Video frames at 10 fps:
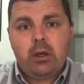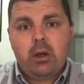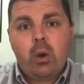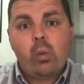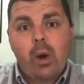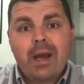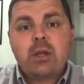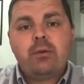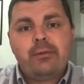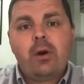why you
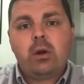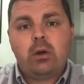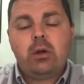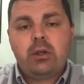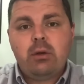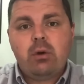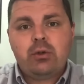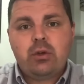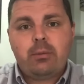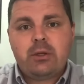follow your own
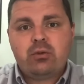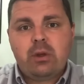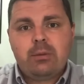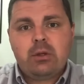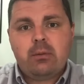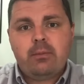job description.